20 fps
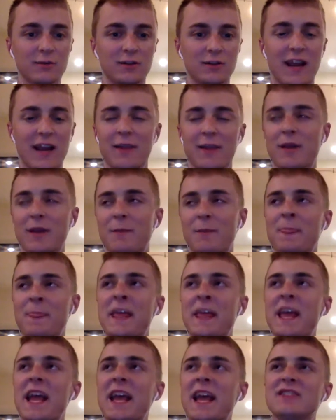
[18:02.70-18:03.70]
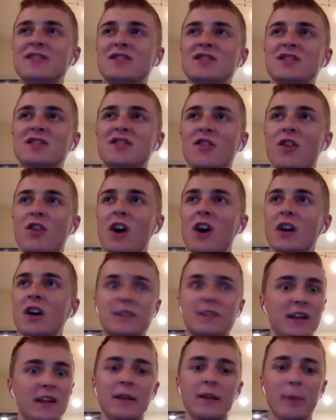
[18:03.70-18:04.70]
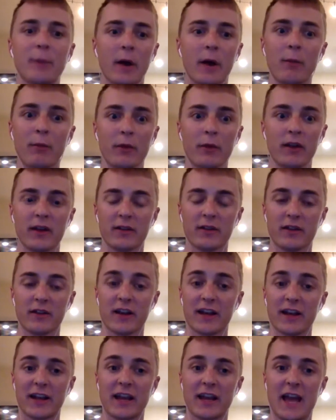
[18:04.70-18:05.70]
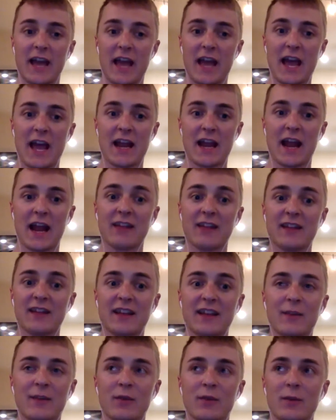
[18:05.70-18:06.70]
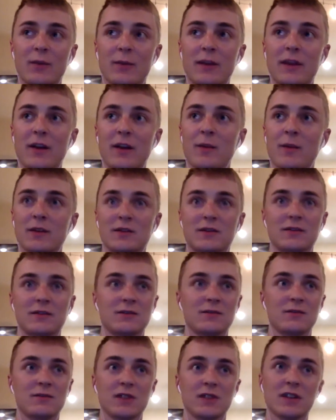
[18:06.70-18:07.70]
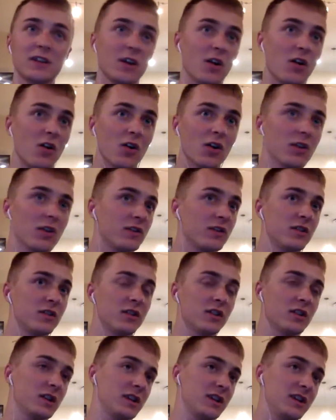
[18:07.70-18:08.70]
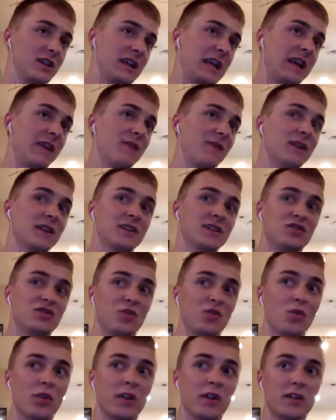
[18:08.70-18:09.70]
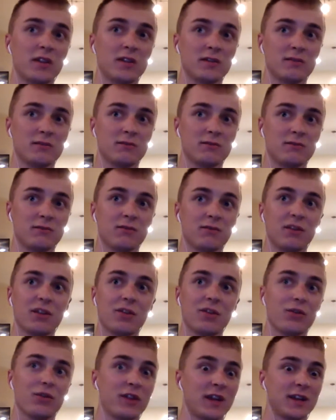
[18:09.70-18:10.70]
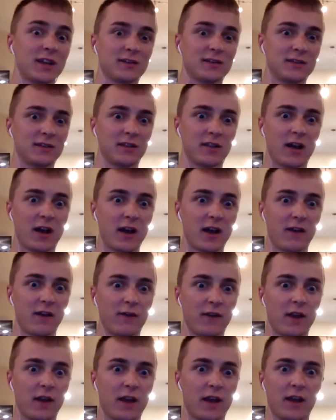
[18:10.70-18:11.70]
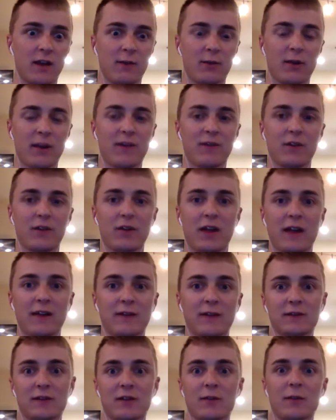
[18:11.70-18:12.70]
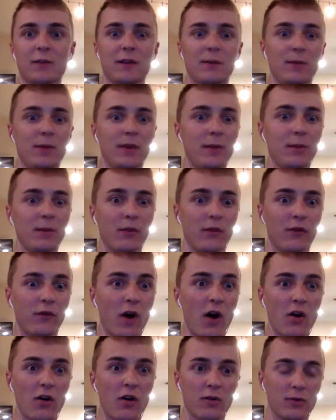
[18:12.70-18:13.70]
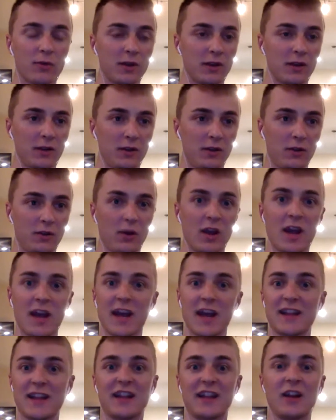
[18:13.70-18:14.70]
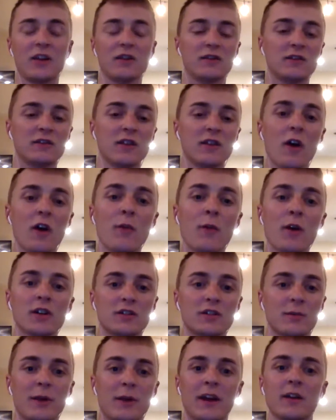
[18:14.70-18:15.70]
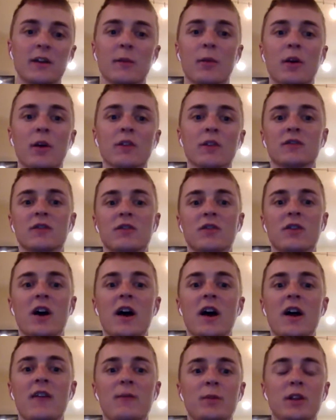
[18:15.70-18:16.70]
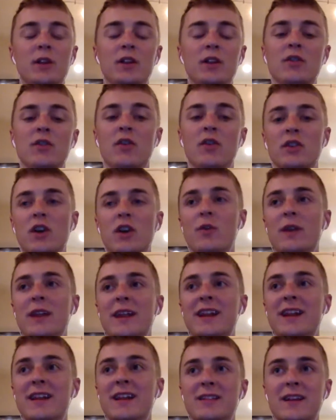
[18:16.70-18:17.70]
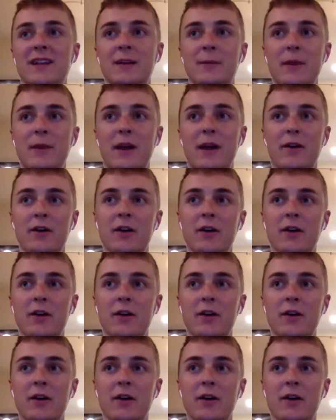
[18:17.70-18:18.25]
saying? I mean, it's just a lot to keep up with. Like, and I think it would be almost really hard to even enjoy the little things in life whenever you have so many people following you and they know so much about your personal life, but you don't know anything about